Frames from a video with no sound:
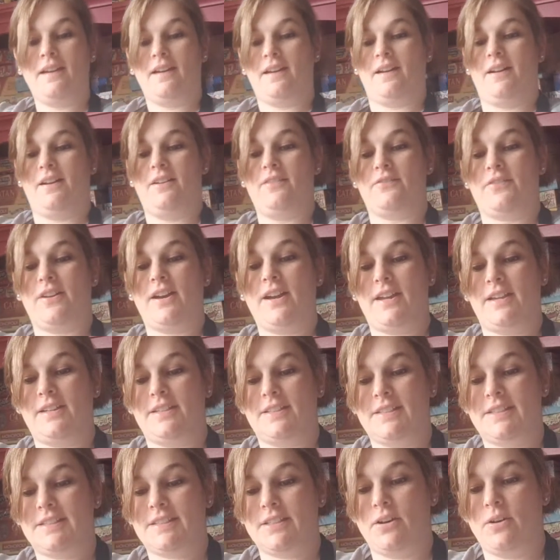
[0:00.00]
All right,
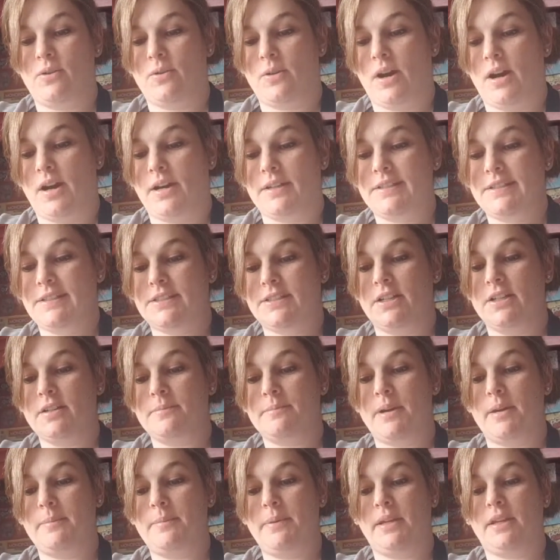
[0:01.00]
so I stuck
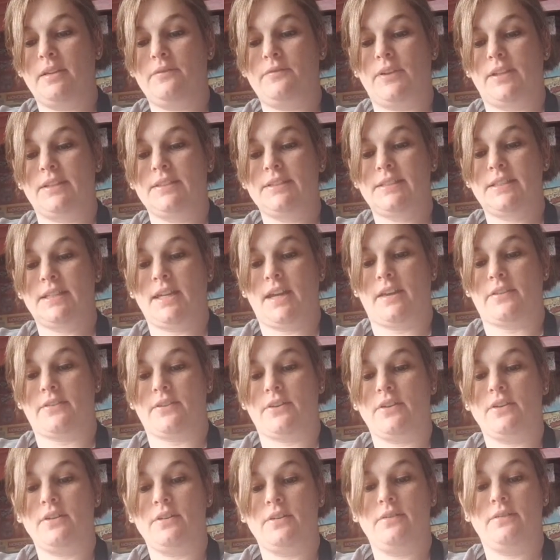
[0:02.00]
my picket fence
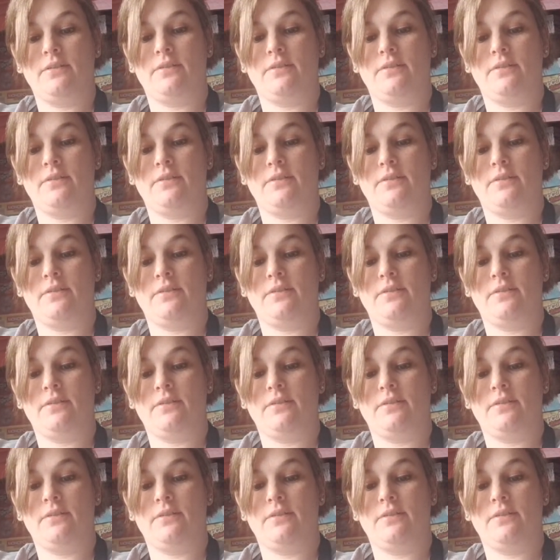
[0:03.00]
together,